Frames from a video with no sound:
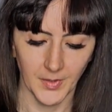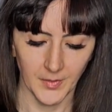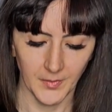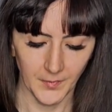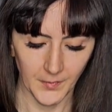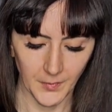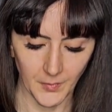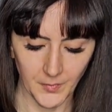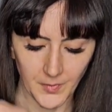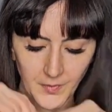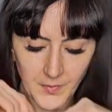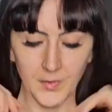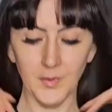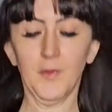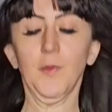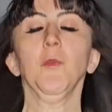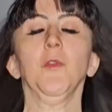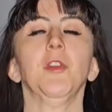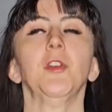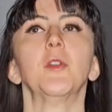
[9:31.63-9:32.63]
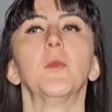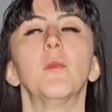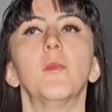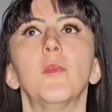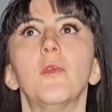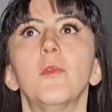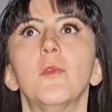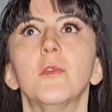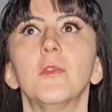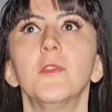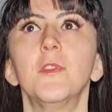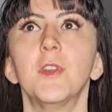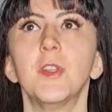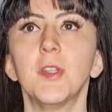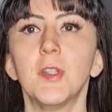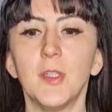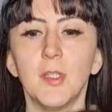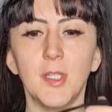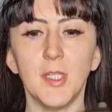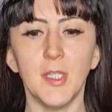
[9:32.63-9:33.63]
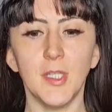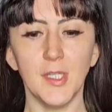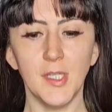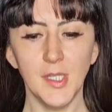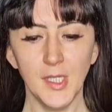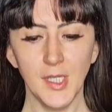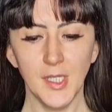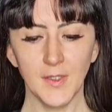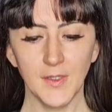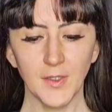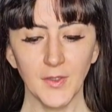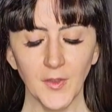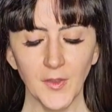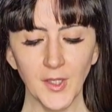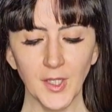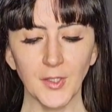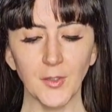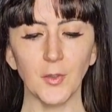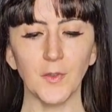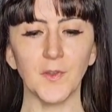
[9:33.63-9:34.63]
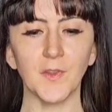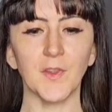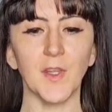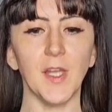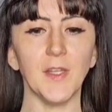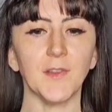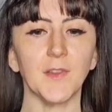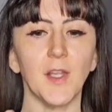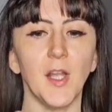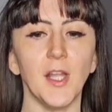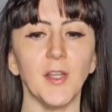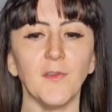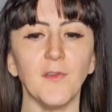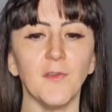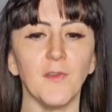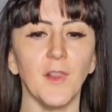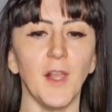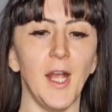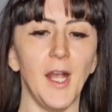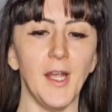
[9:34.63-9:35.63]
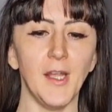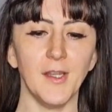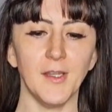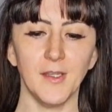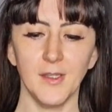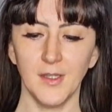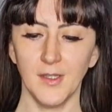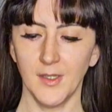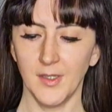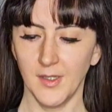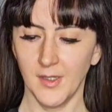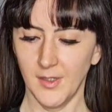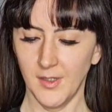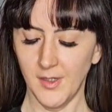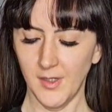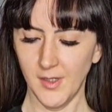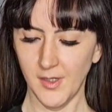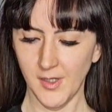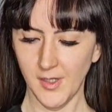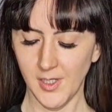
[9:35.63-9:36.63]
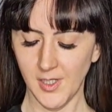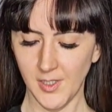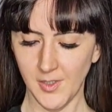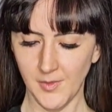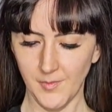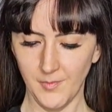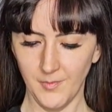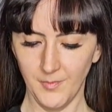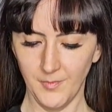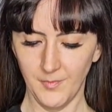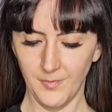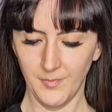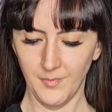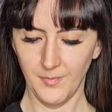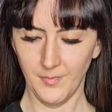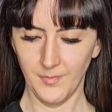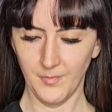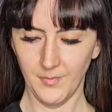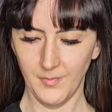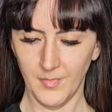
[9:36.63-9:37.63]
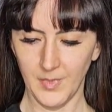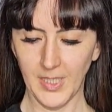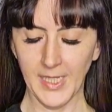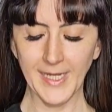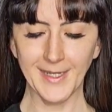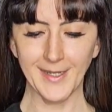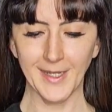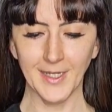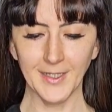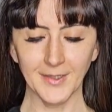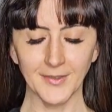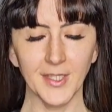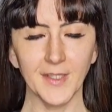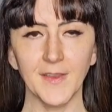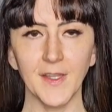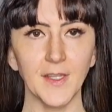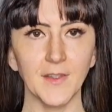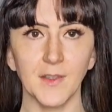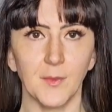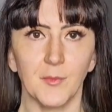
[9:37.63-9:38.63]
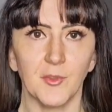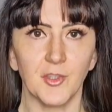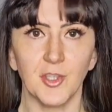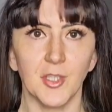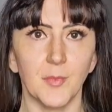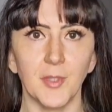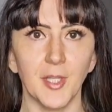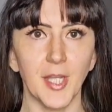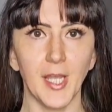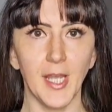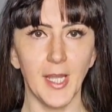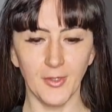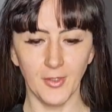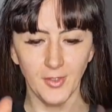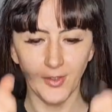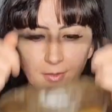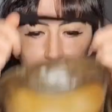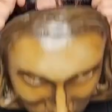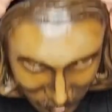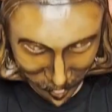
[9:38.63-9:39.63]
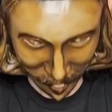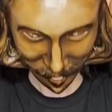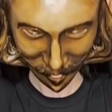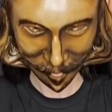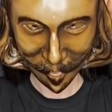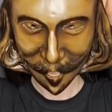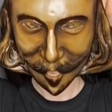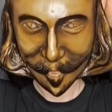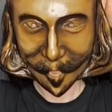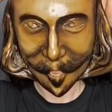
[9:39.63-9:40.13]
So this looks more like a mold. And the other thing I noticed is that it's kind of flat. I kind of like that because I'm just going to put a hat on. So.